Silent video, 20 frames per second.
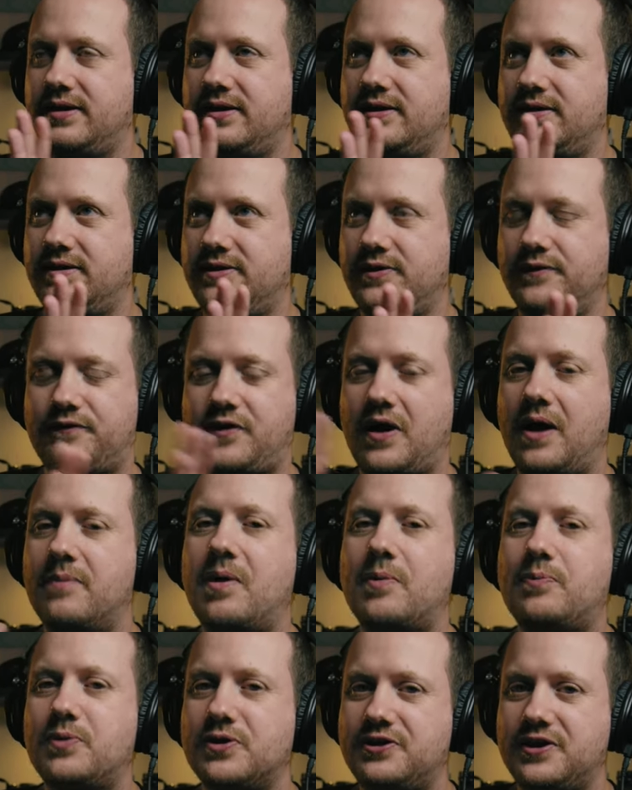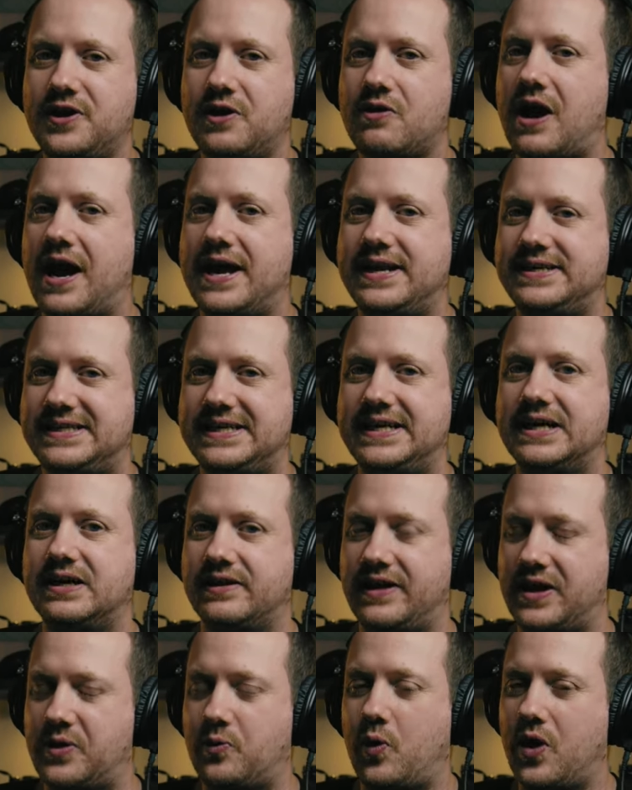you've come up with your
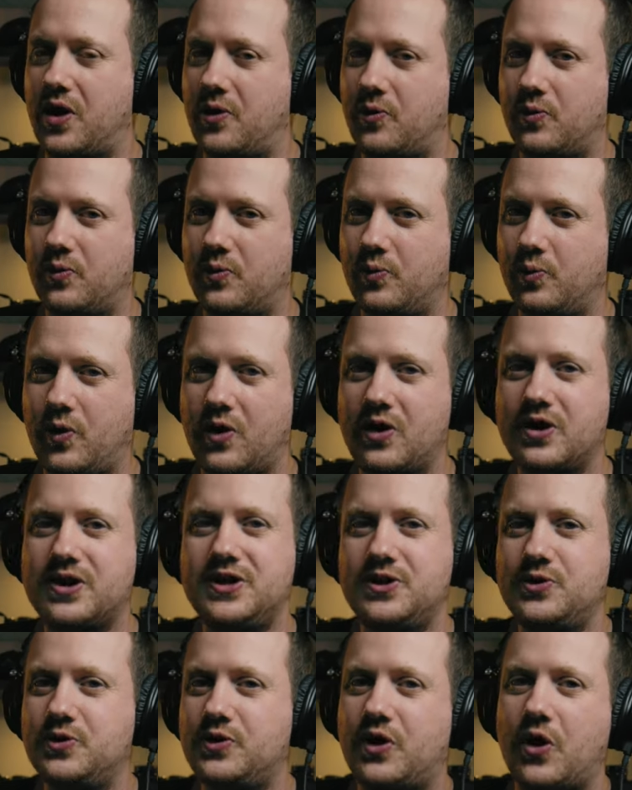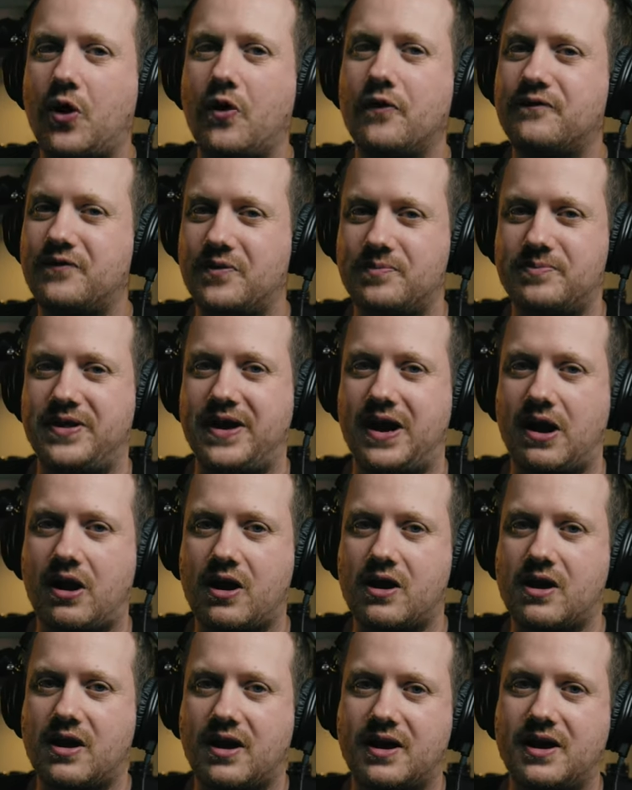idea, like where do you go from
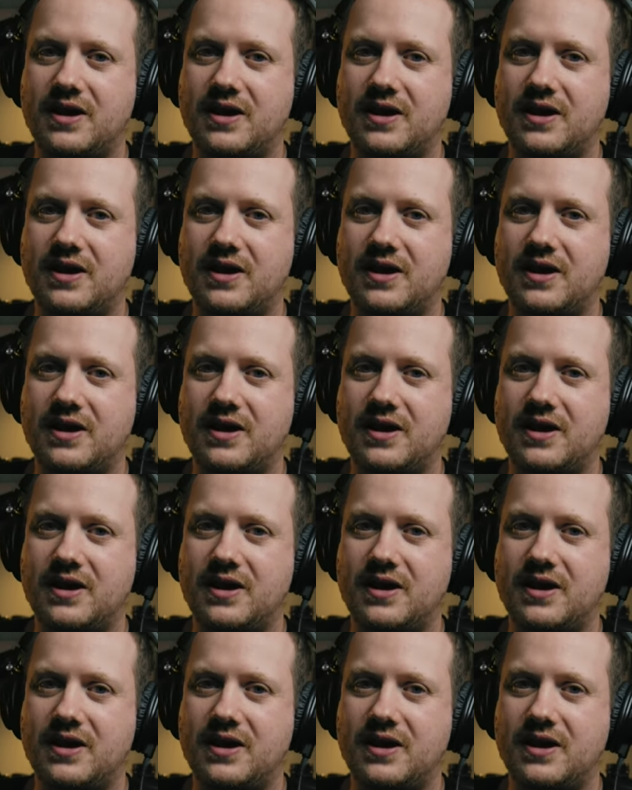there?